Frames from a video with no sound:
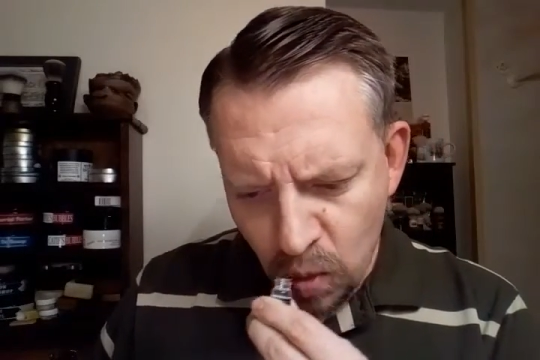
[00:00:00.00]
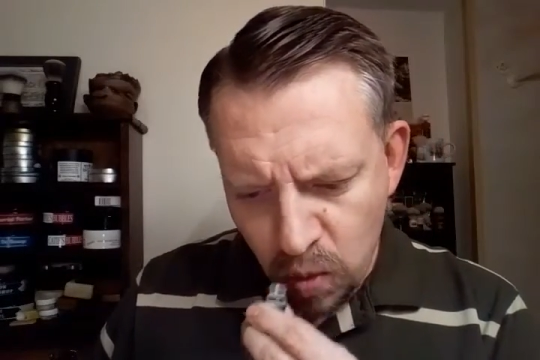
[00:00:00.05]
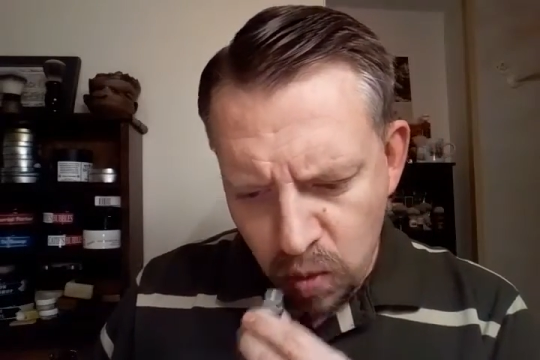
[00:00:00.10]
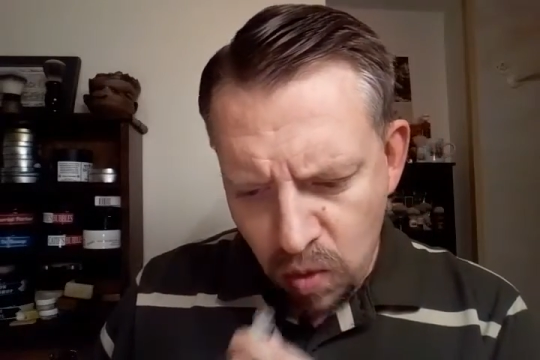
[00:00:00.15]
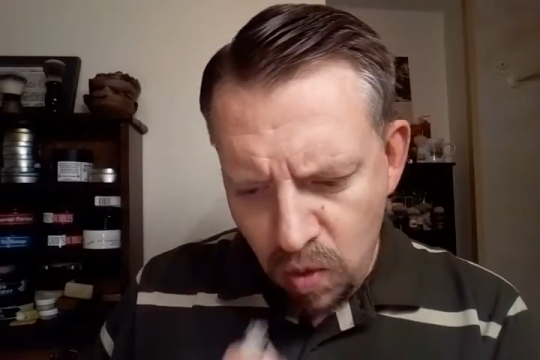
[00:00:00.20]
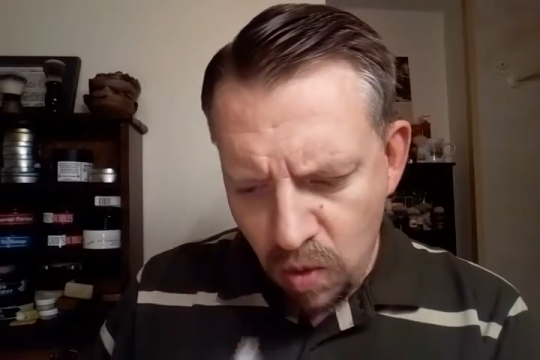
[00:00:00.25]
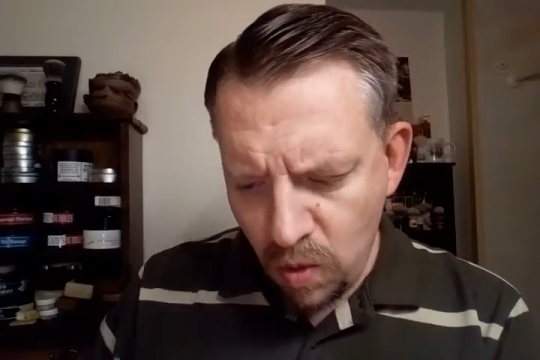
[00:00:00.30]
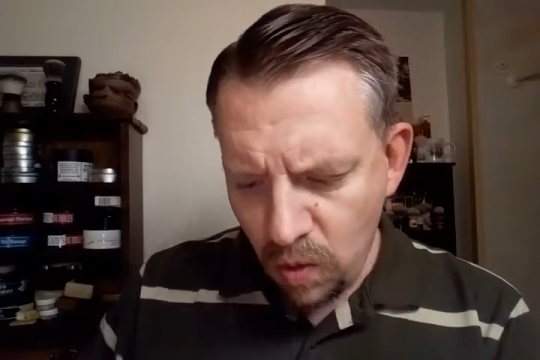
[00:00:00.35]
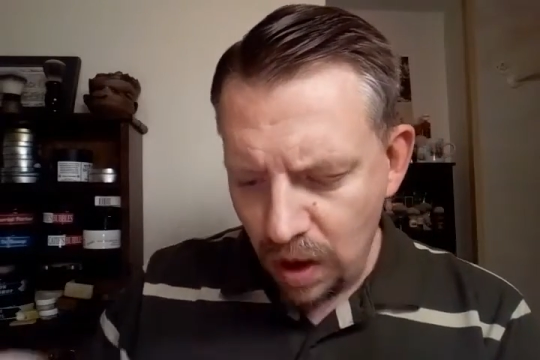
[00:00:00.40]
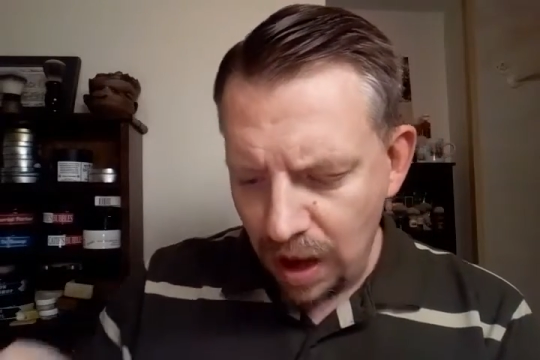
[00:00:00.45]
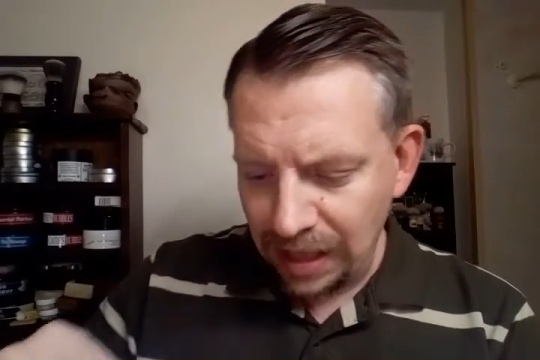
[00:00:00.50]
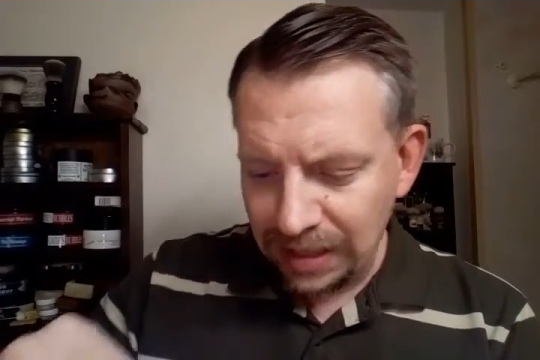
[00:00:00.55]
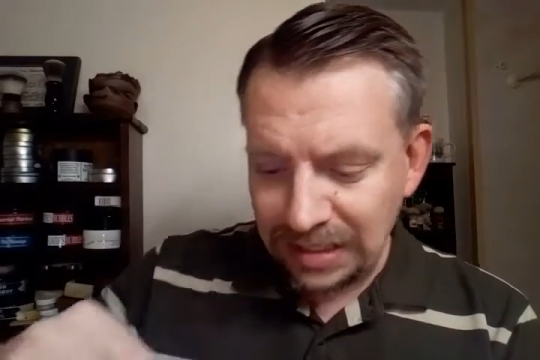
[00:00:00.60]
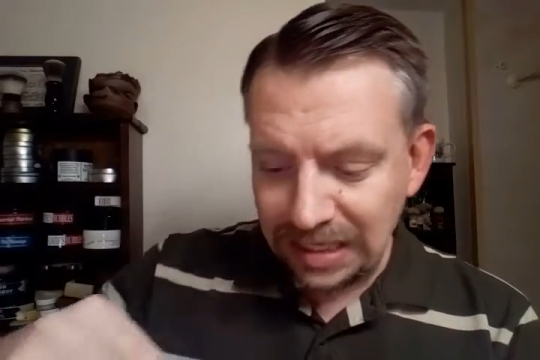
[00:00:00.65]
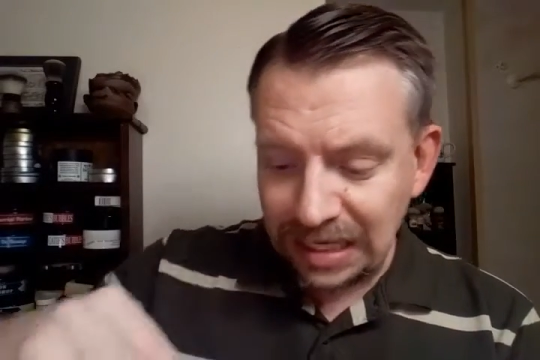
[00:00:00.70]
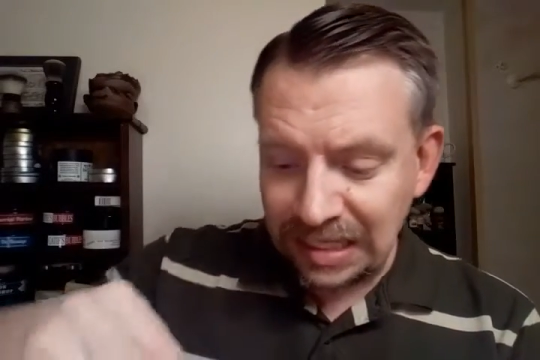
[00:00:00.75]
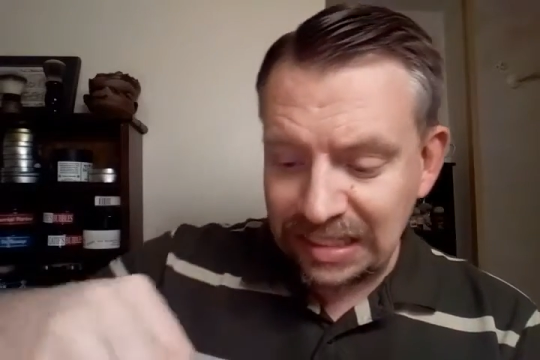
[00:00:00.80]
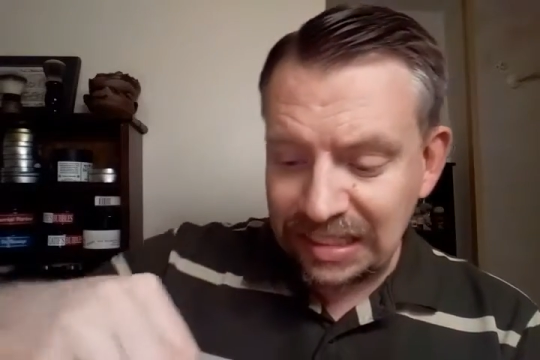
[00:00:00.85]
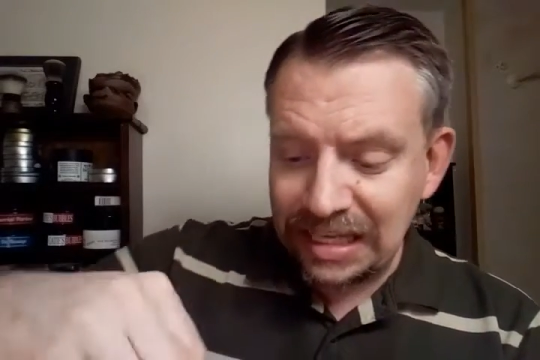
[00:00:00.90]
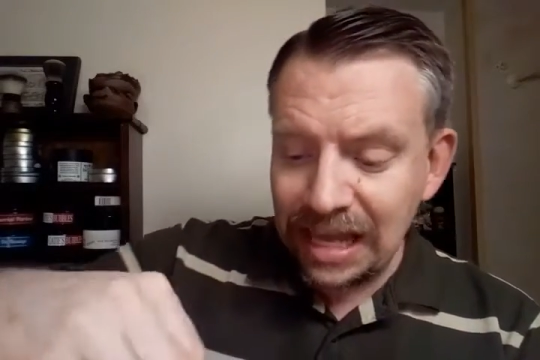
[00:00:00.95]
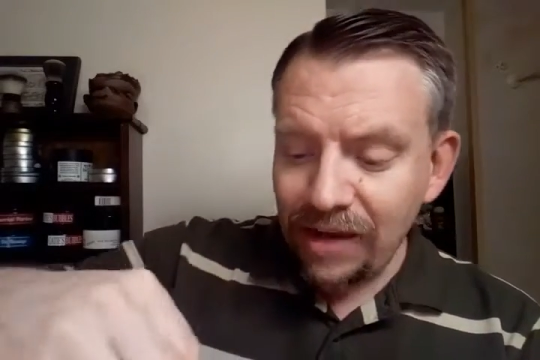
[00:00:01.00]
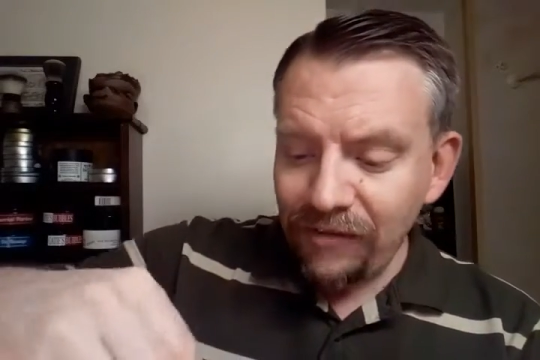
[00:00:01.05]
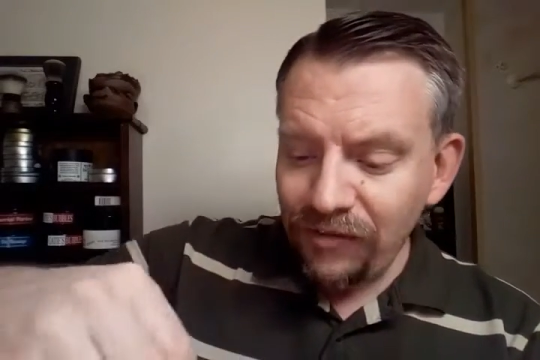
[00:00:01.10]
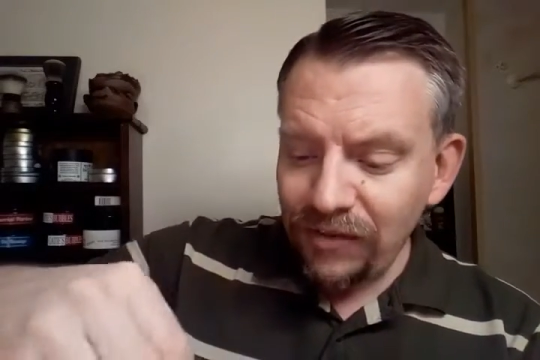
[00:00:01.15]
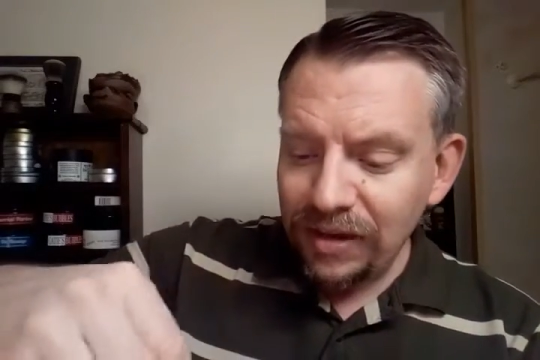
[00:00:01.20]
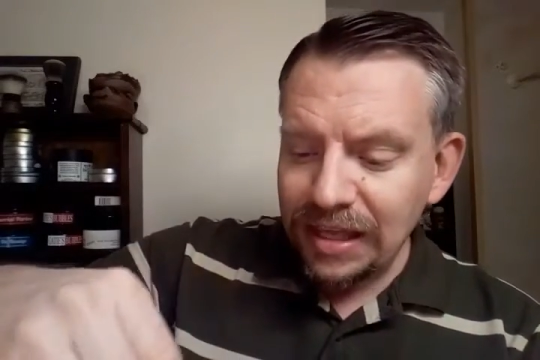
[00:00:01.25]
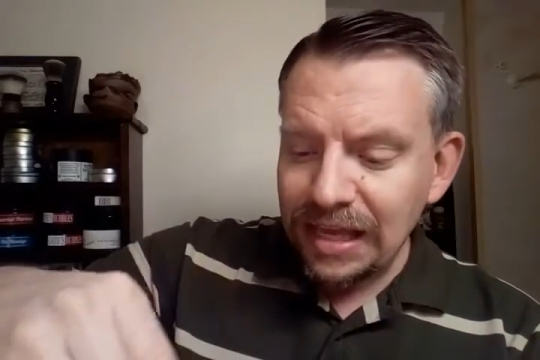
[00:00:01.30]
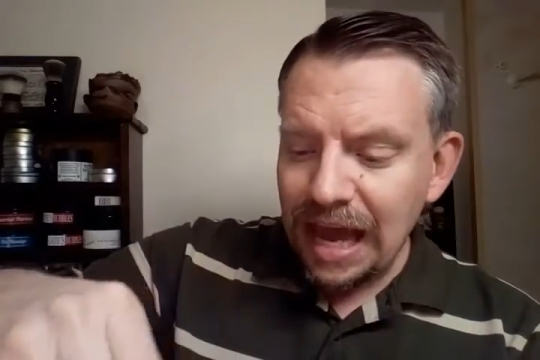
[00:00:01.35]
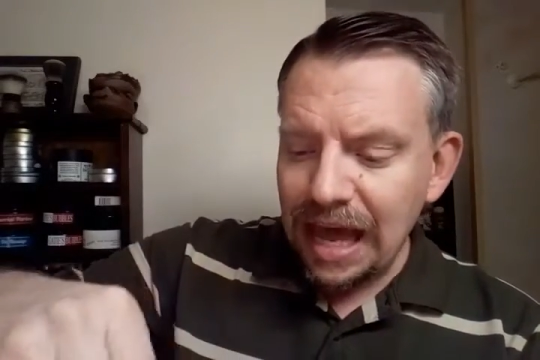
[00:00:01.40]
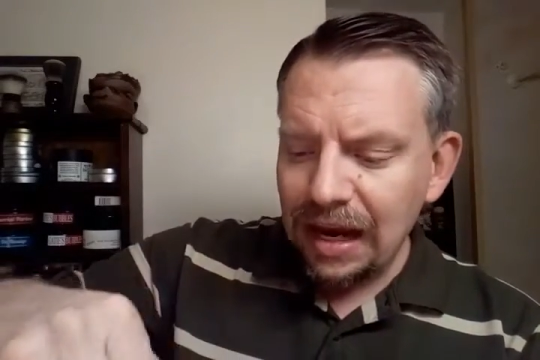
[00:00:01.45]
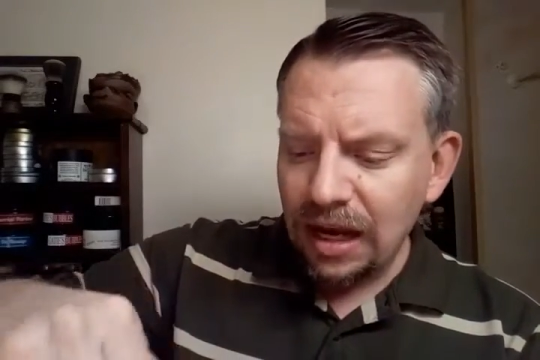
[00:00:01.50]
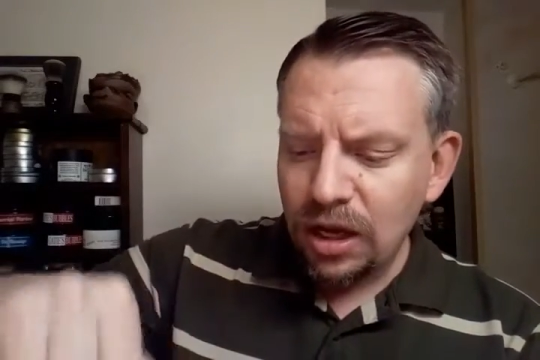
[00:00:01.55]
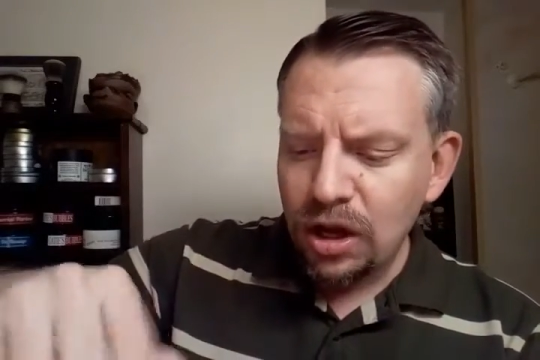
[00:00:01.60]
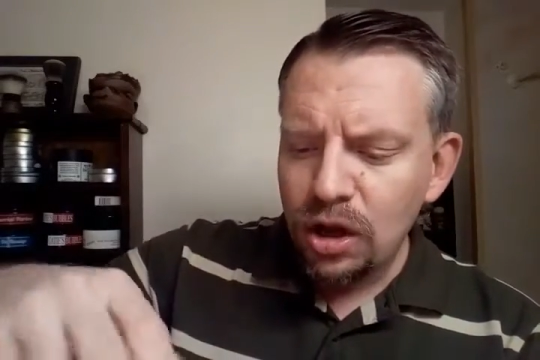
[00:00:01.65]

Whew, it's definitely got a